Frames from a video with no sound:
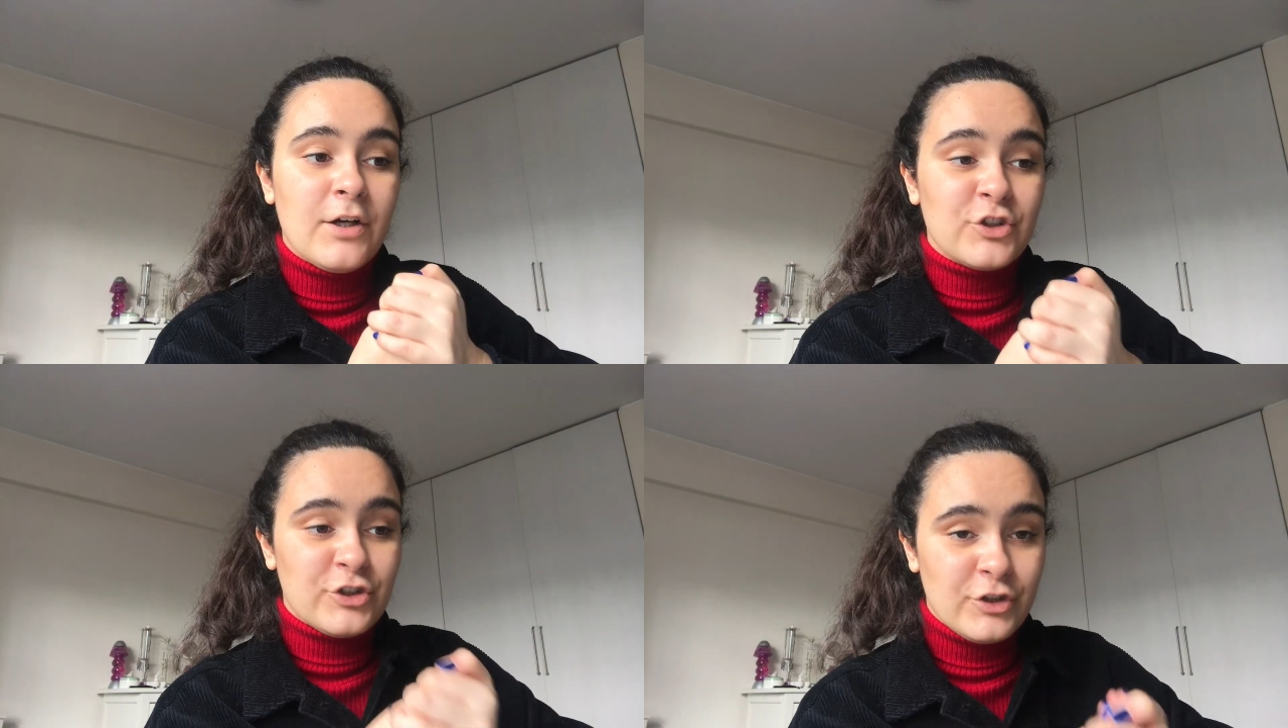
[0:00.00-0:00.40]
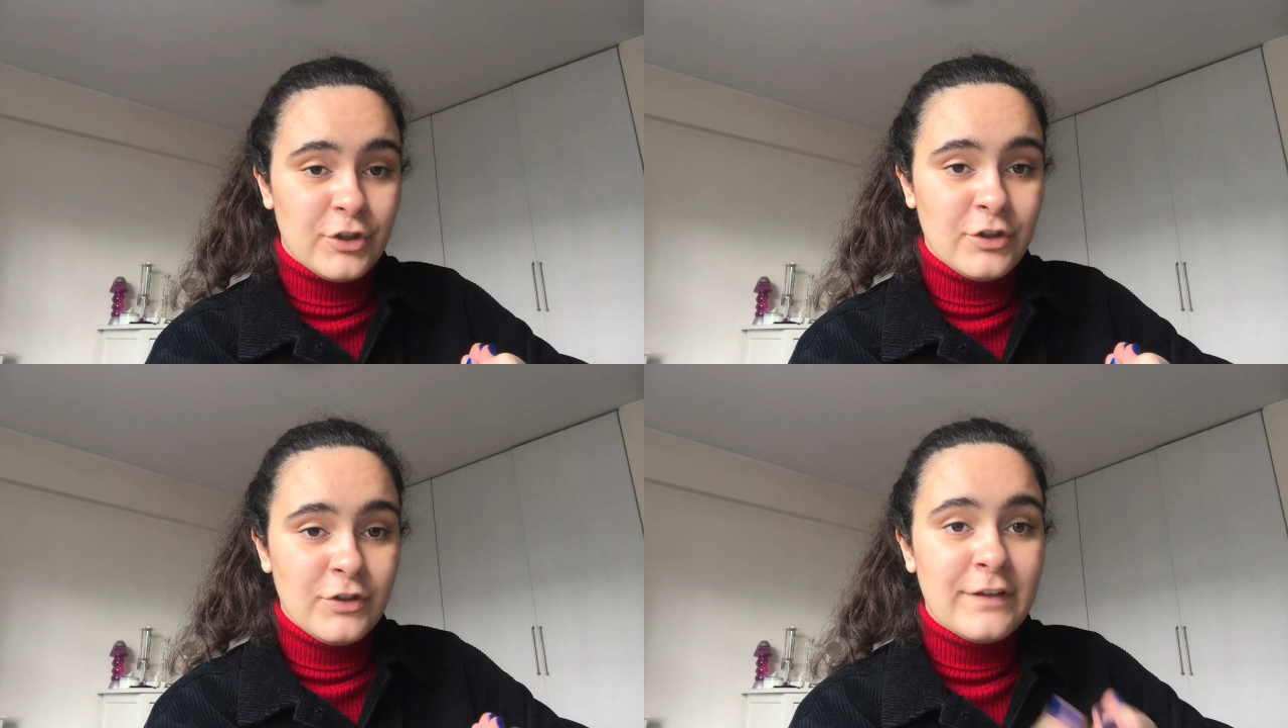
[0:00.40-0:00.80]

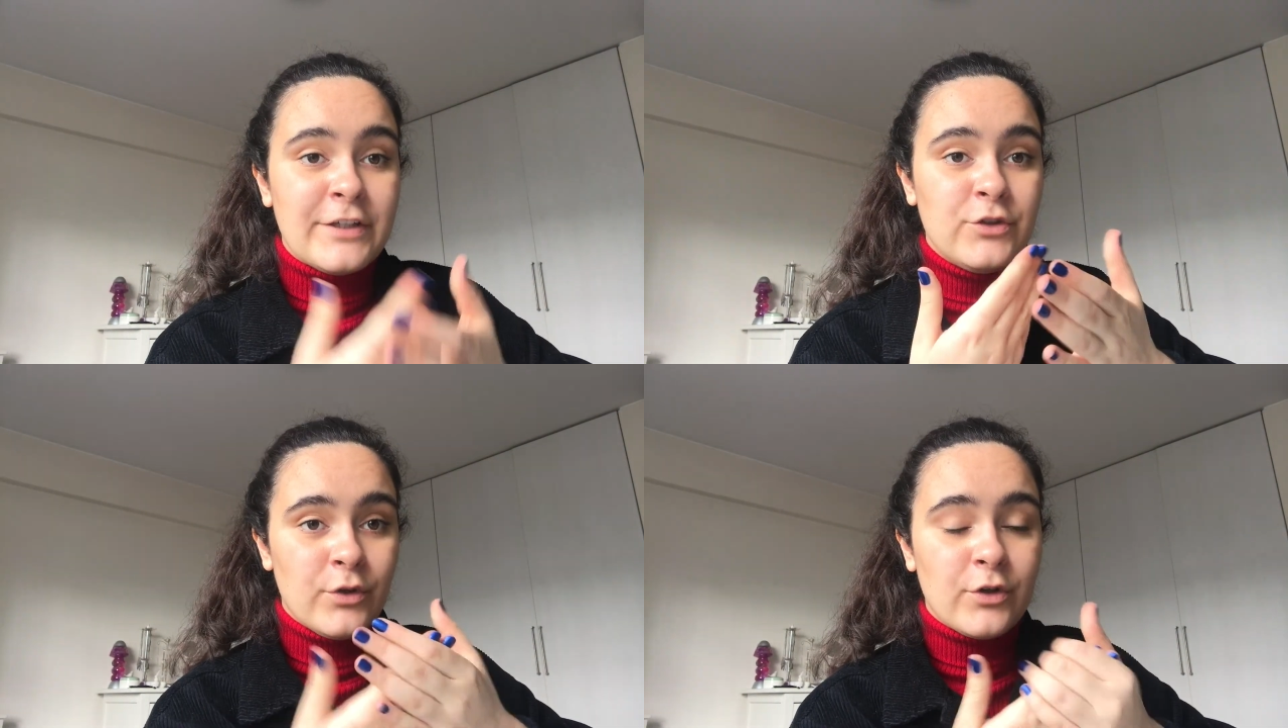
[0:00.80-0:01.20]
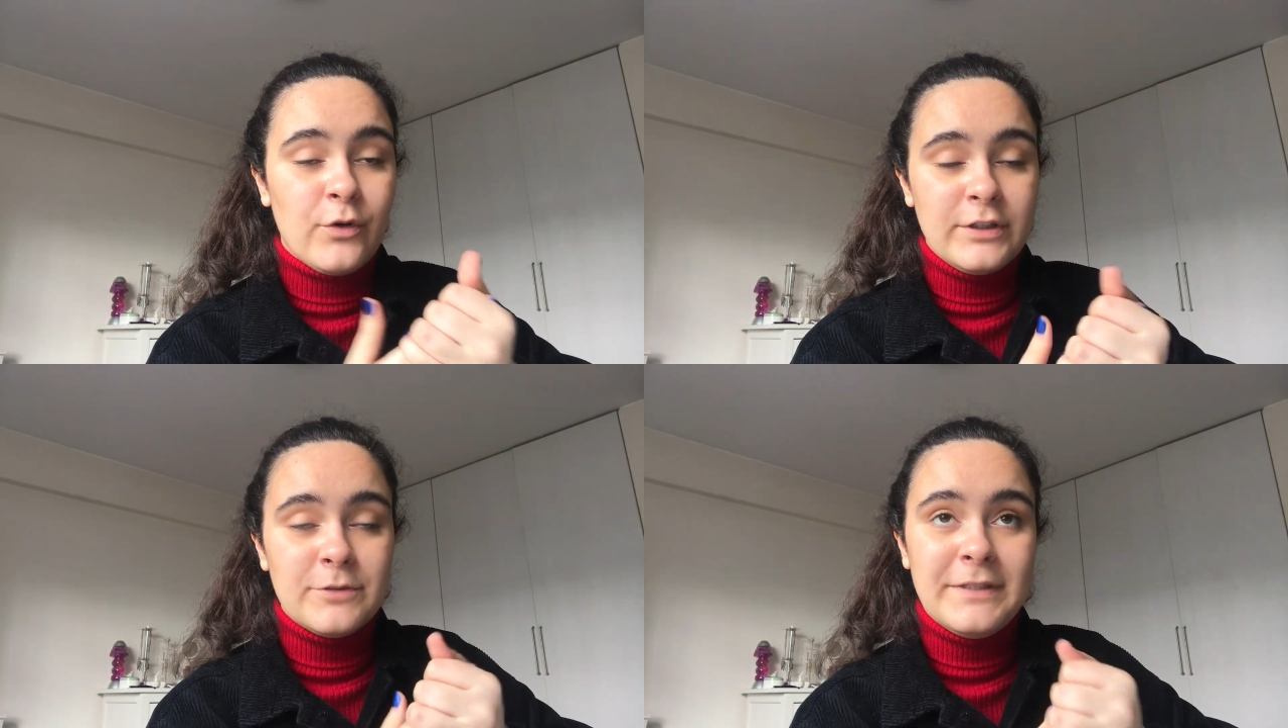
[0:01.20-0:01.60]
assure that you are
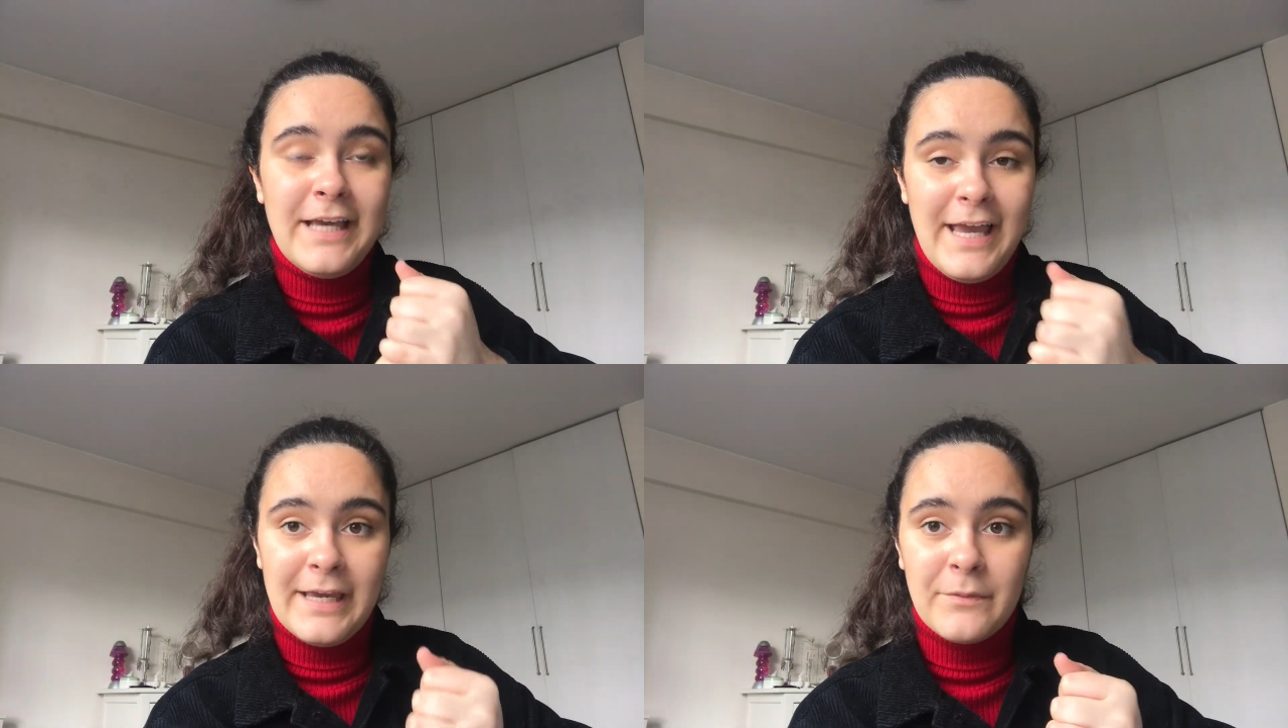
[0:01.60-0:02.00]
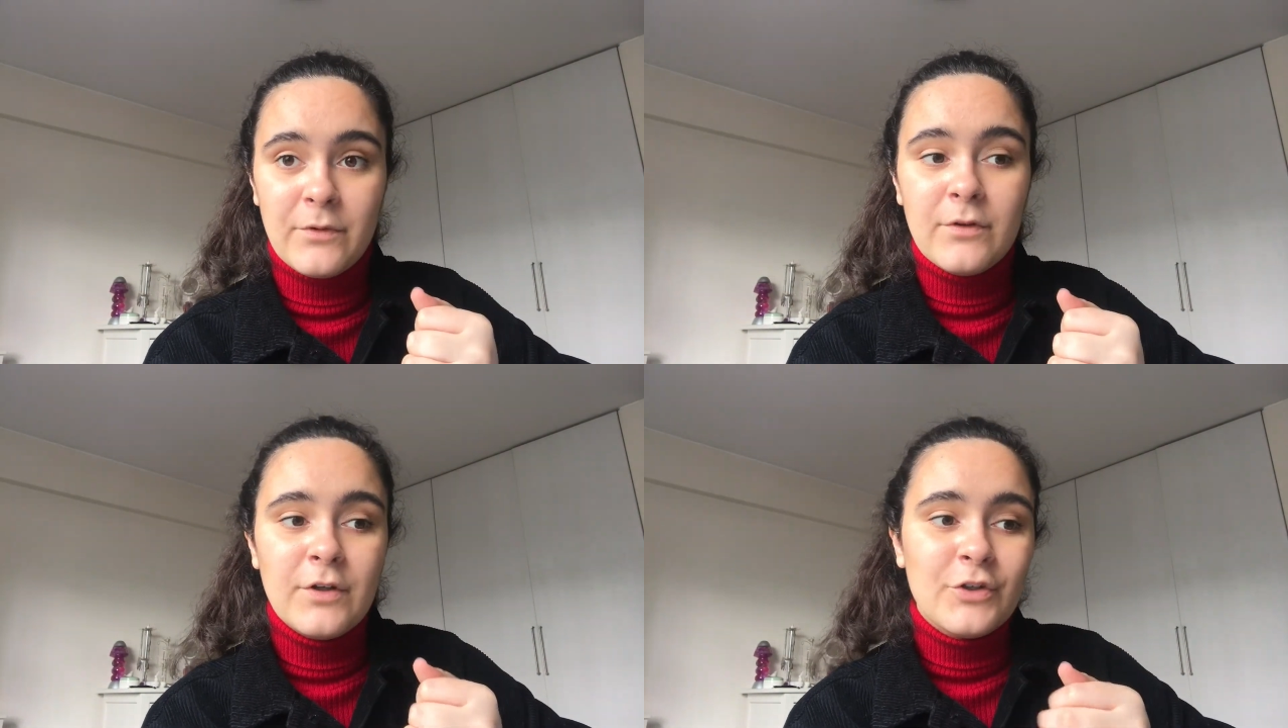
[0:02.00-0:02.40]
going to be able